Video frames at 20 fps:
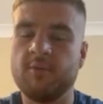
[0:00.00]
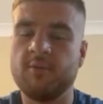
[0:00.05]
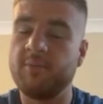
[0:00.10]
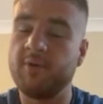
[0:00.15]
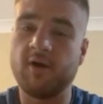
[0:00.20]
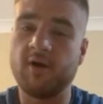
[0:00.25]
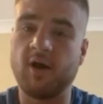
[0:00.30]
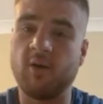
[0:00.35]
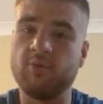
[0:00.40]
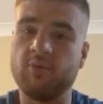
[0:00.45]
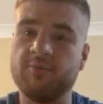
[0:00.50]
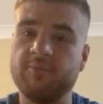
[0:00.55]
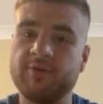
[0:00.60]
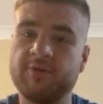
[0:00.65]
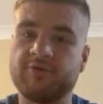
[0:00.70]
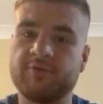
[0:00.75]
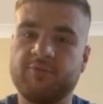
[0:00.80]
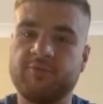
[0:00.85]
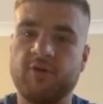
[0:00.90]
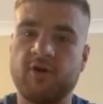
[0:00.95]
But I wouldn't be
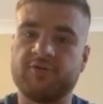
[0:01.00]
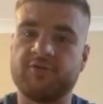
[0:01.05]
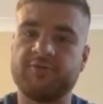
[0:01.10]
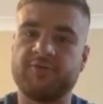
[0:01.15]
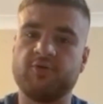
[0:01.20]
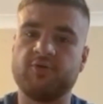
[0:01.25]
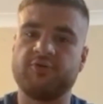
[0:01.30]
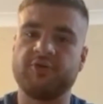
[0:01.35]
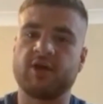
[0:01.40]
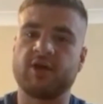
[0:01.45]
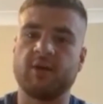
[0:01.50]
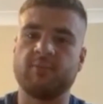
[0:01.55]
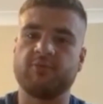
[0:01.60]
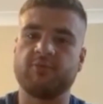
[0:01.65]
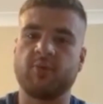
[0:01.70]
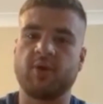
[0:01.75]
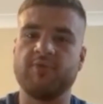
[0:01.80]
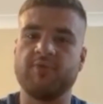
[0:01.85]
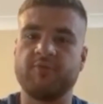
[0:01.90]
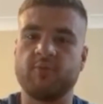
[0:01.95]
surprised if Usyk comes
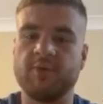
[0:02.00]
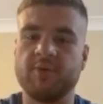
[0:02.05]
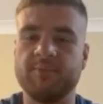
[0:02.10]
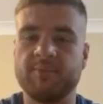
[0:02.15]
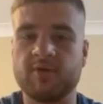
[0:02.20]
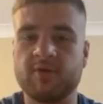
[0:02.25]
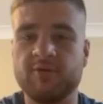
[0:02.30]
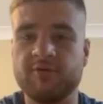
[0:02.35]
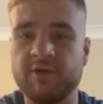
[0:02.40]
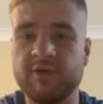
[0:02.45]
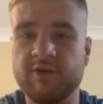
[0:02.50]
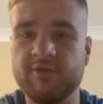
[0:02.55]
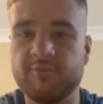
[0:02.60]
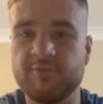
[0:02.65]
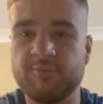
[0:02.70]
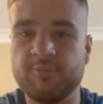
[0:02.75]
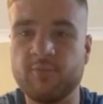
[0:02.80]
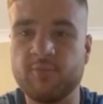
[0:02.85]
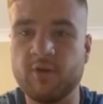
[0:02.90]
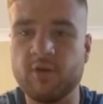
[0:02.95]
away with a win, because he's
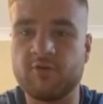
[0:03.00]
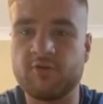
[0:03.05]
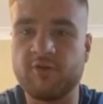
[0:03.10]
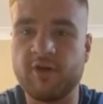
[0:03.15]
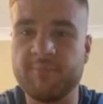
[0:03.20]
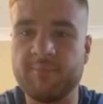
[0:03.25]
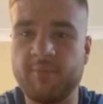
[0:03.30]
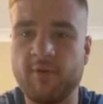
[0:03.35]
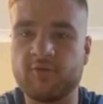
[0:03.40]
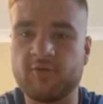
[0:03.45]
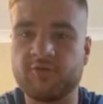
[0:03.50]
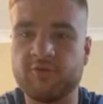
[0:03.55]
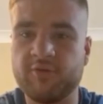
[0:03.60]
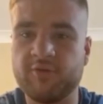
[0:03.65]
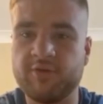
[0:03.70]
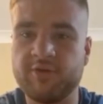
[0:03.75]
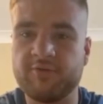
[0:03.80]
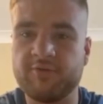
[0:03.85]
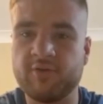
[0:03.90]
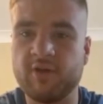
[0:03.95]
a great boxer
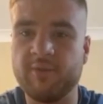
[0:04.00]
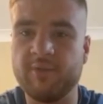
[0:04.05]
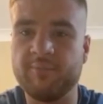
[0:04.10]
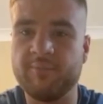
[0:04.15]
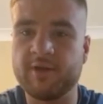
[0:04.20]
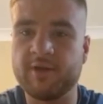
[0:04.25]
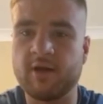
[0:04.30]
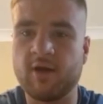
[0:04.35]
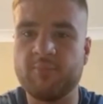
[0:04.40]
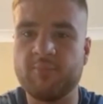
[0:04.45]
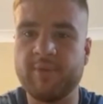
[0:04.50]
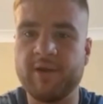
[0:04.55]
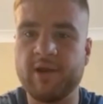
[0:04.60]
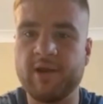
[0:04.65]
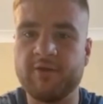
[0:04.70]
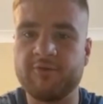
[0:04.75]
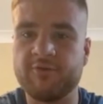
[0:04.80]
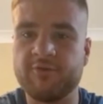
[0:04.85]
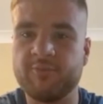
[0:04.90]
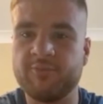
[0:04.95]
and he's an Olympic gold
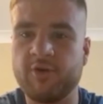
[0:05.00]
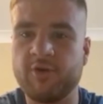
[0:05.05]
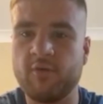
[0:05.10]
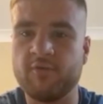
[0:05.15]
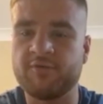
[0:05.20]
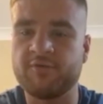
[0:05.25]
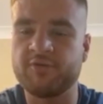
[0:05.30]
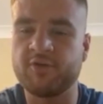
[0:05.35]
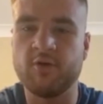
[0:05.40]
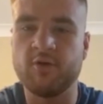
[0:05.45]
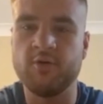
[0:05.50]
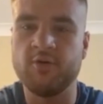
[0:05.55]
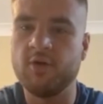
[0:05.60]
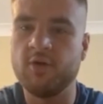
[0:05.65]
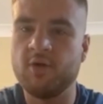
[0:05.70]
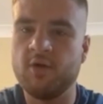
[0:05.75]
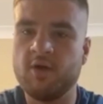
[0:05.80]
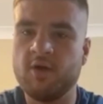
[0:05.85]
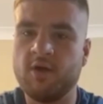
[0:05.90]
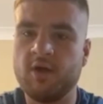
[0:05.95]
medalist himself. So
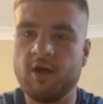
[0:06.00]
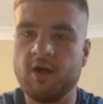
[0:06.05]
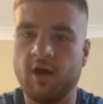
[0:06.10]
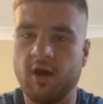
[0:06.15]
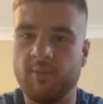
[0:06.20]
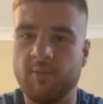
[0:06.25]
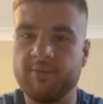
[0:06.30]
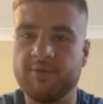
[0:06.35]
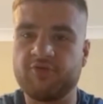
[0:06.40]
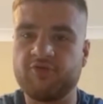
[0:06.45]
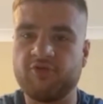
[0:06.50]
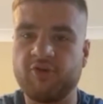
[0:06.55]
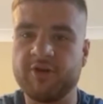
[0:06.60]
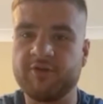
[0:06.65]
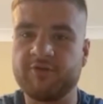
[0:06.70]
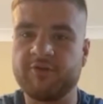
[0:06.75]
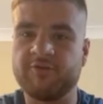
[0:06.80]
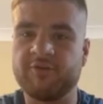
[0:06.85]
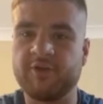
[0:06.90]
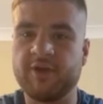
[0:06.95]
I'm
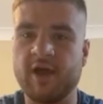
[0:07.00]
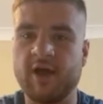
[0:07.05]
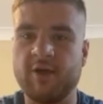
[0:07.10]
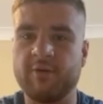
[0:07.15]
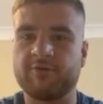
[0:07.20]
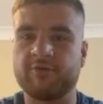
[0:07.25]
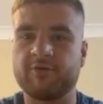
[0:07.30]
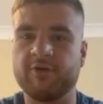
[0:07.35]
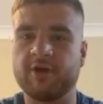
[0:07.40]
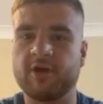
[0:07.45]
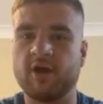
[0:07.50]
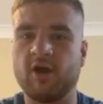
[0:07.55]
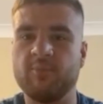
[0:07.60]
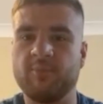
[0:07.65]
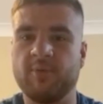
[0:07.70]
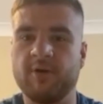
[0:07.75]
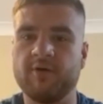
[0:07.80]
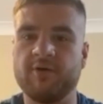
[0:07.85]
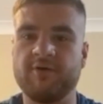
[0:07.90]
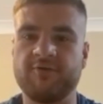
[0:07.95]
intrigued to see how it's going to go.
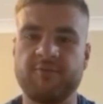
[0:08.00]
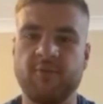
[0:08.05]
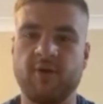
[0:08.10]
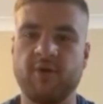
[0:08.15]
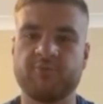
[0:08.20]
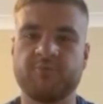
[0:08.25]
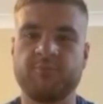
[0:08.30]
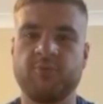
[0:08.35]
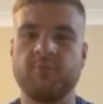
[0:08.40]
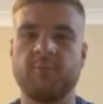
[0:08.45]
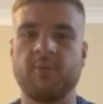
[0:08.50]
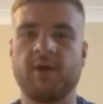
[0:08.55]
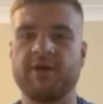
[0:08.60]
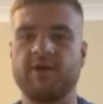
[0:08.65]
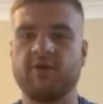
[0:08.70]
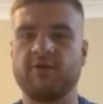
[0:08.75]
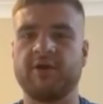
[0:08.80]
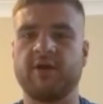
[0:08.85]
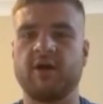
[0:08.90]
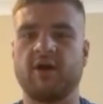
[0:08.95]
But if I was to put money
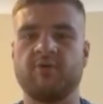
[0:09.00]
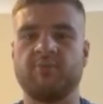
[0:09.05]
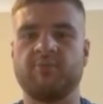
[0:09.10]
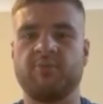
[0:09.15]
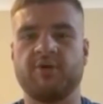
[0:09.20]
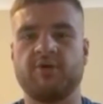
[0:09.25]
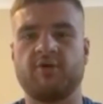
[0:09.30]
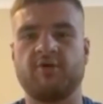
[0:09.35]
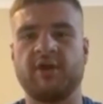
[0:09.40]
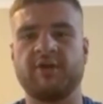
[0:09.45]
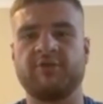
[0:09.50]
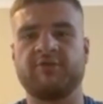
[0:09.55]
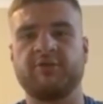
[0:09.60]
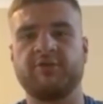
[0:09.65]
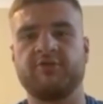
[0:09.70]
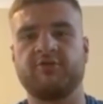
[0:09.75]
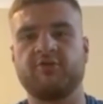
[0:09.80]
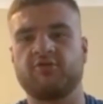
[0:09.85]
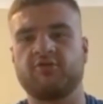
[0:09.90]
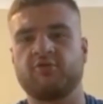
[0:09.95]
on it, I'd put it on
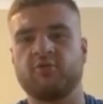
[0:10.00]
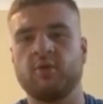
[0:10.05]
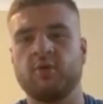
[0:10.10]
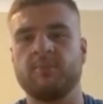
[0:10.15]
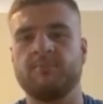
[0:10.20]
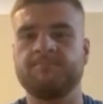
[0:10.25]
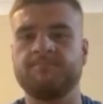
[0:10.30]
Anthony Joshua.